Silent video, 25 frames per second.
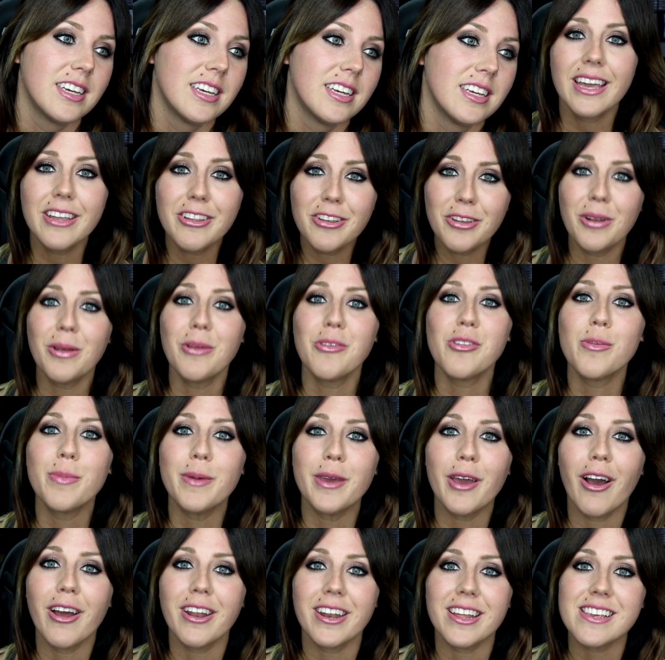And you know, to
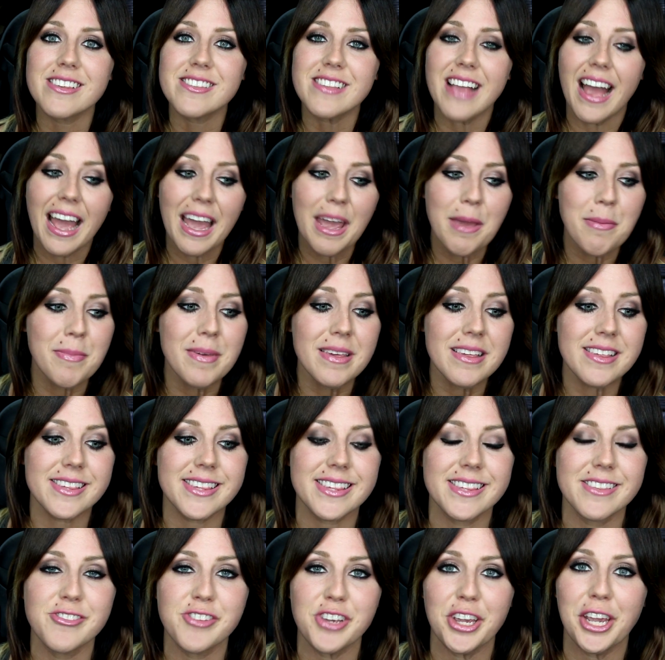be honest, I
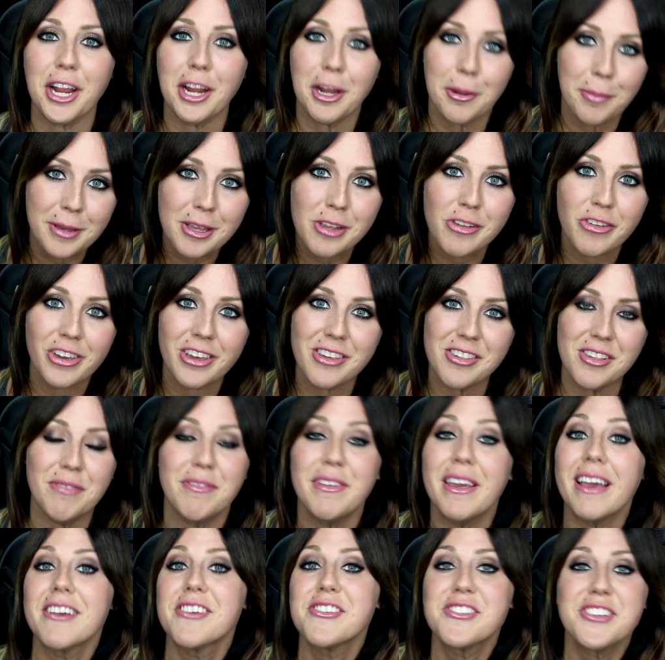miss JRPGs of
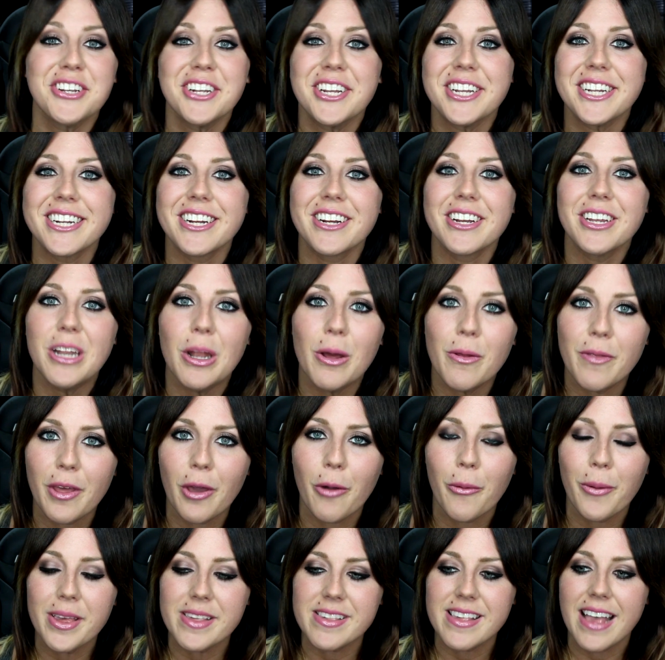yesteryear. You know, they
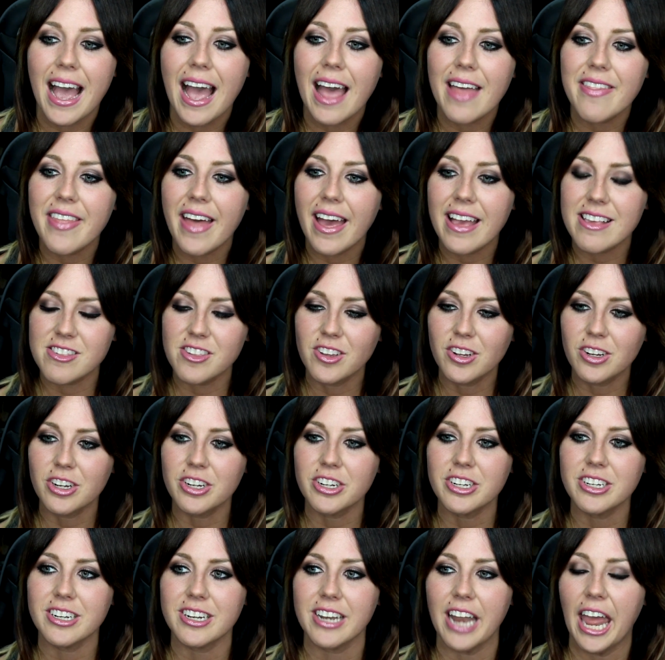always had that
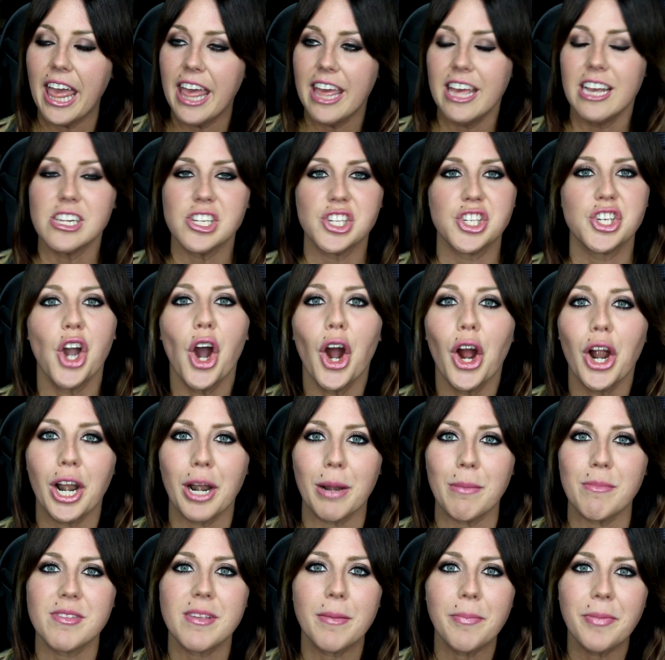certain
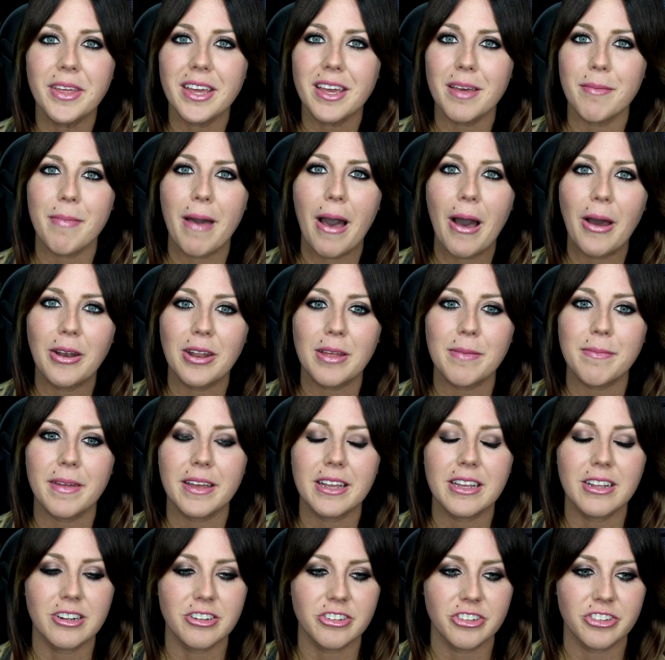charm, something about them
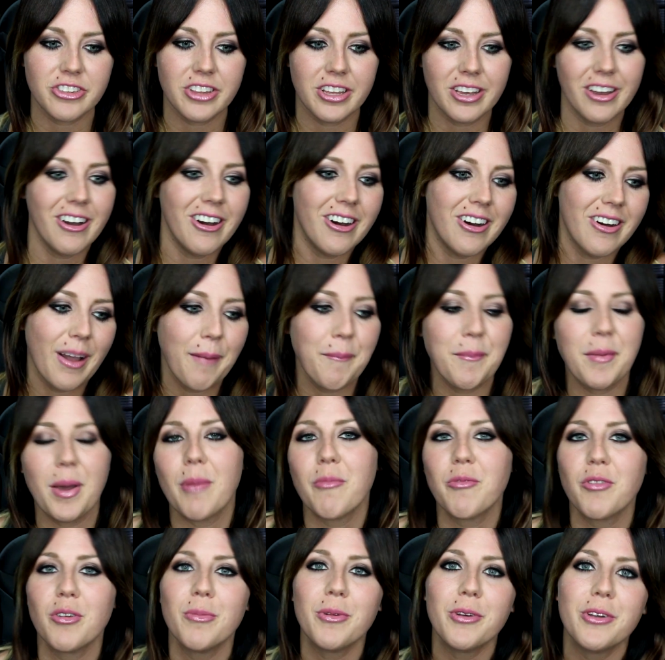that you're just like, oh, I'm
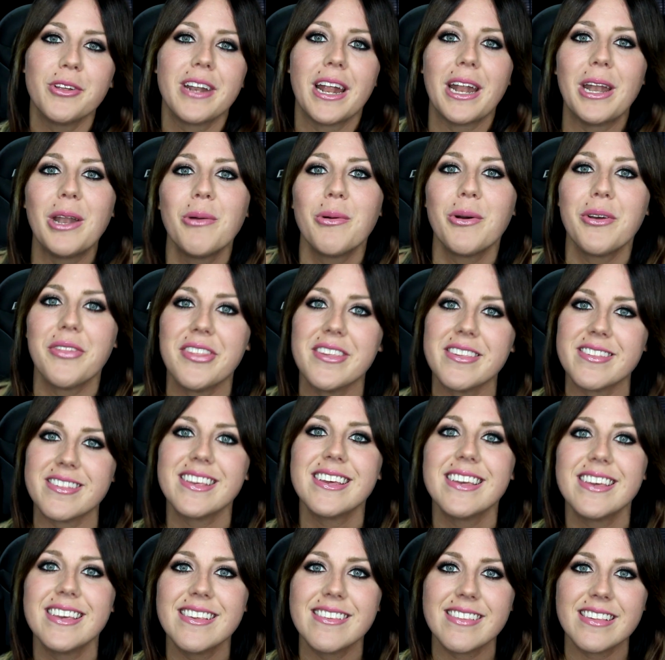comfortable and I know what this
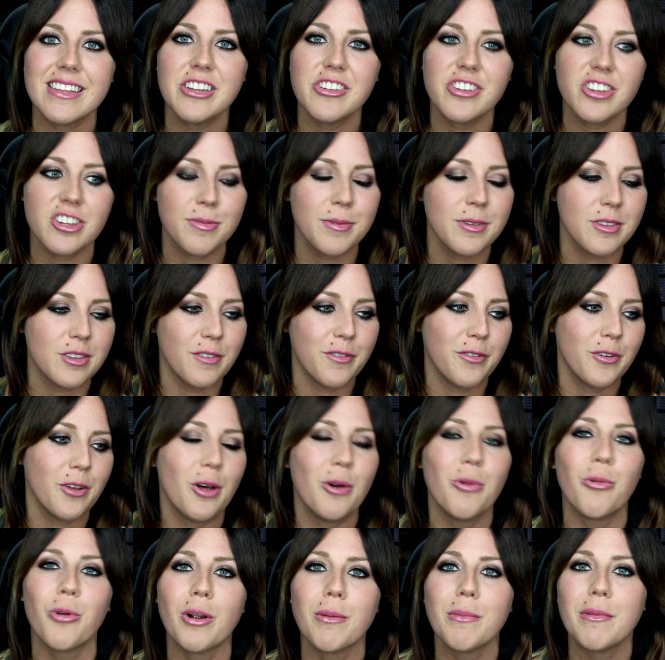is, and it just makes you
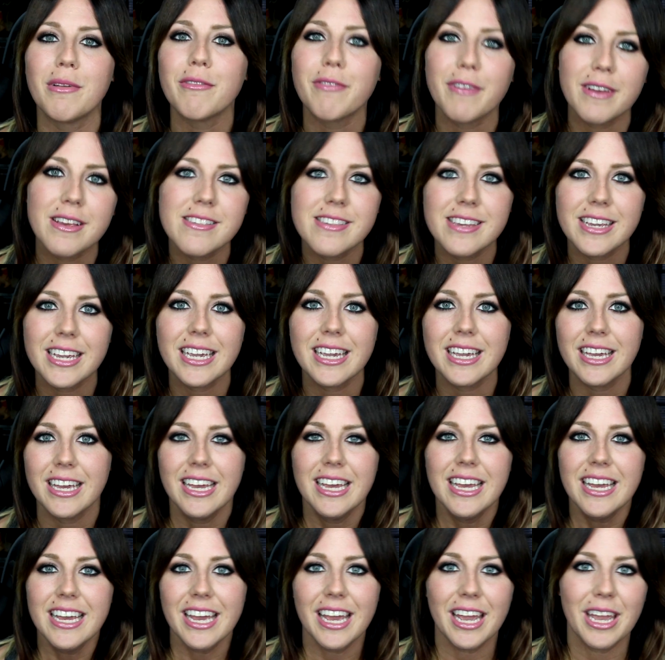feel warm and fuzzy
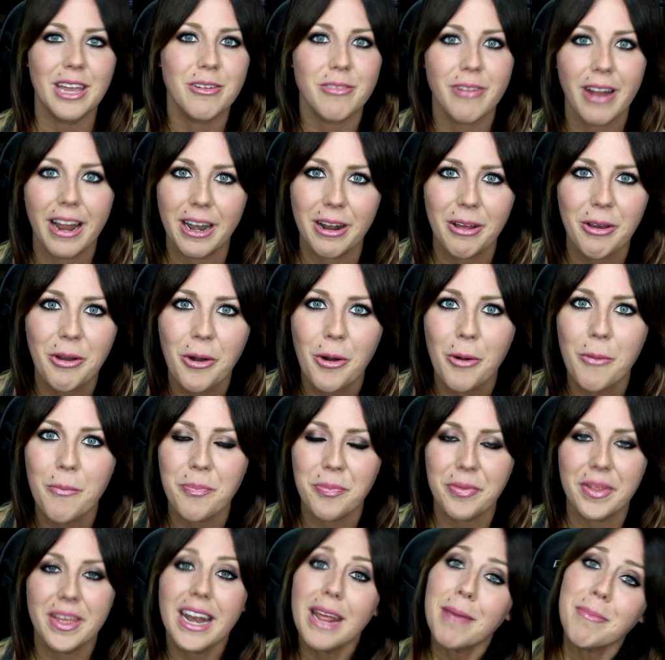and right at home.
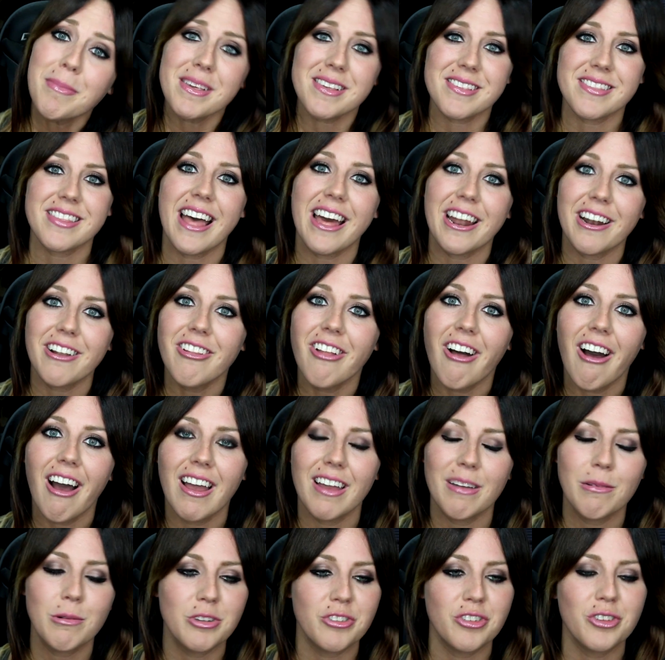And I miss that a
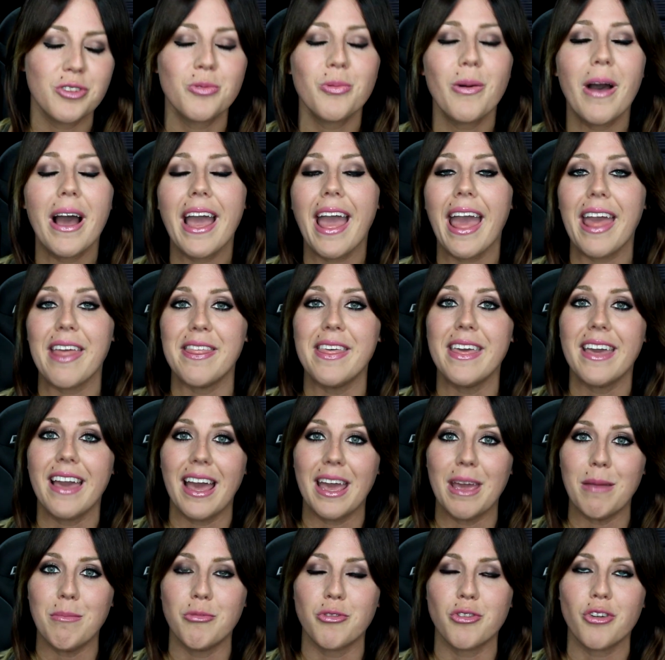lot, which is why I think I
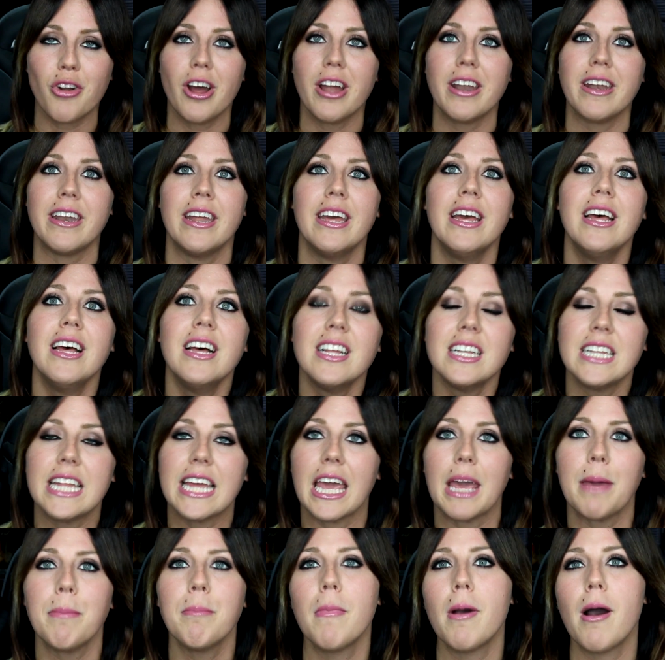am drawn like
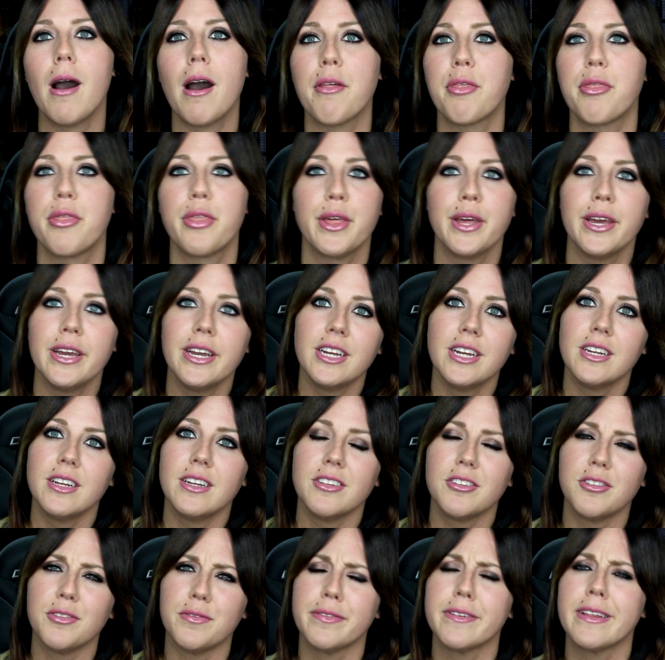a moth
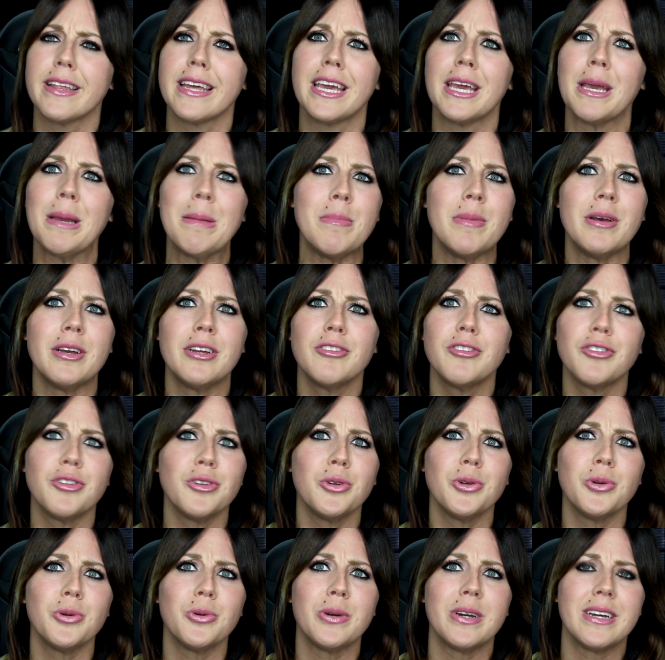to flame
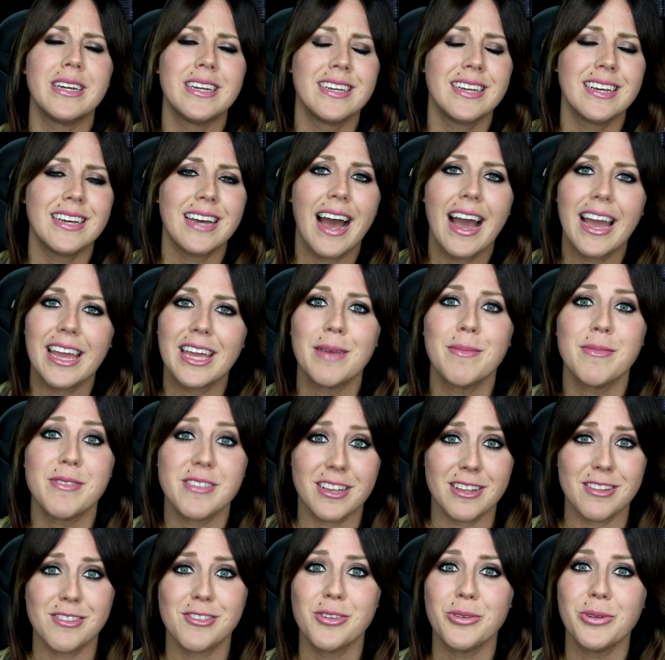to I Am
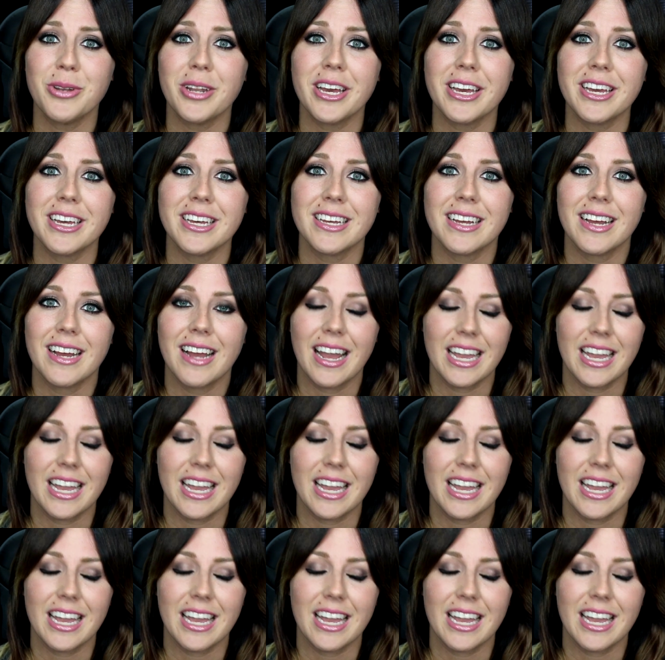Setsuna.